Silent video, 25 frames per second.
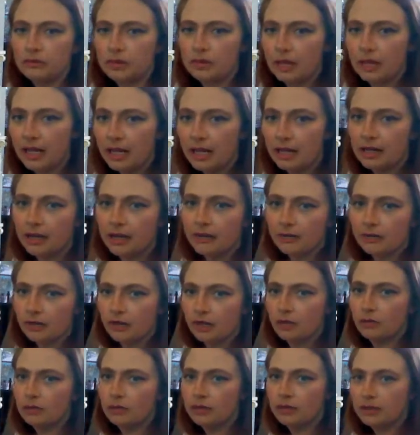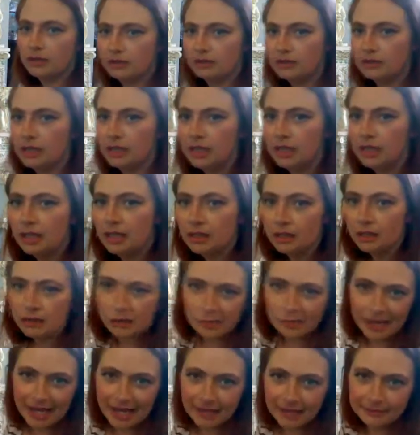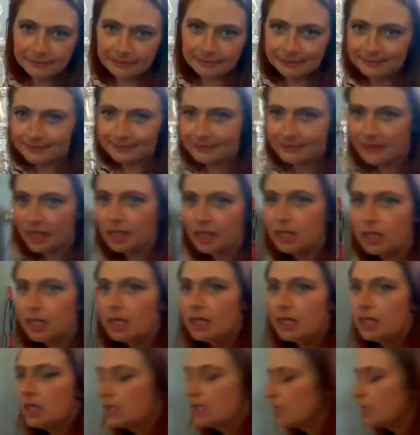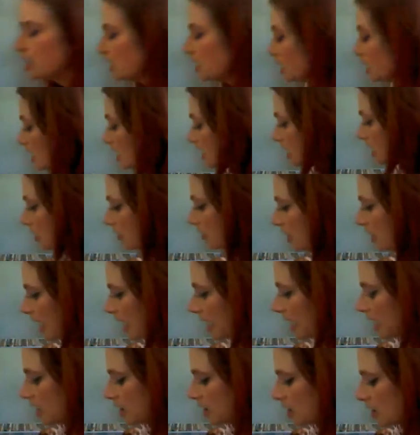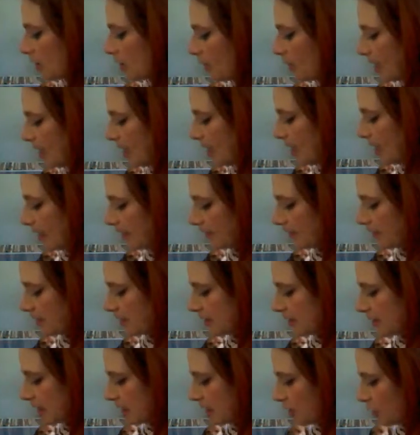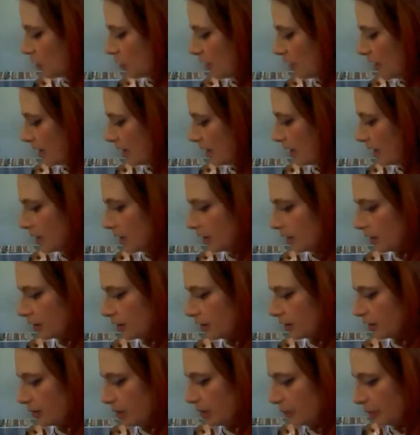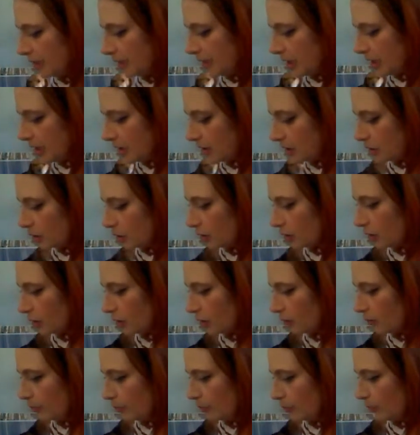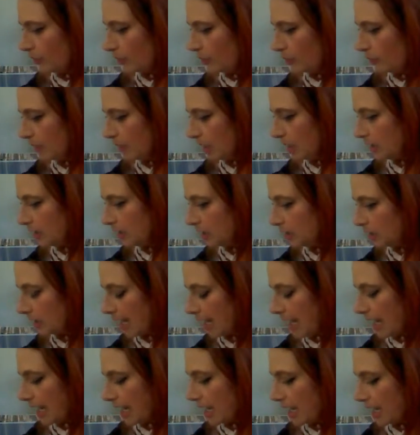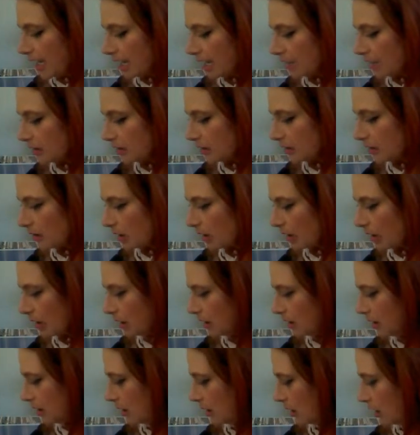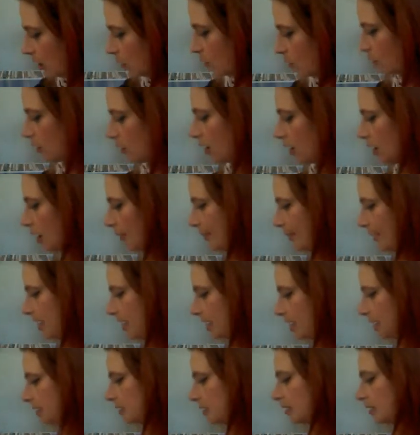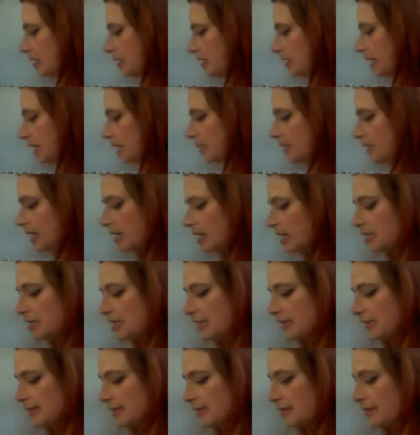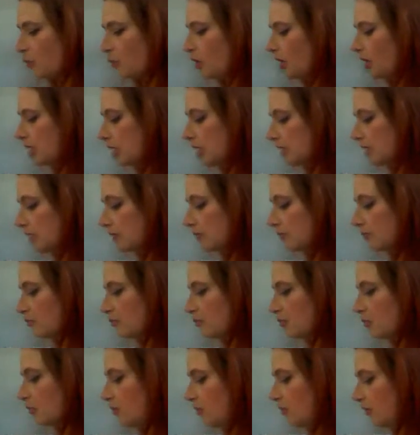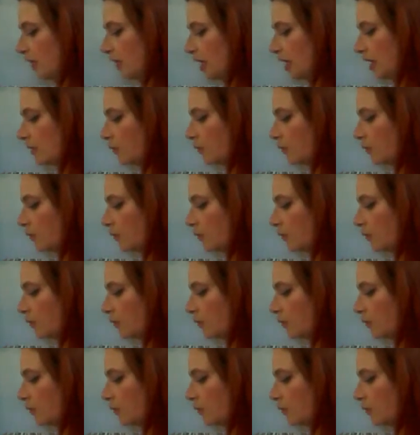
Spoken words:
And another cute one. Those are mine. Okay, so we have sanctuary, ultimate potential, movement, and unknown. Immediately, I'm getting that someone is moving.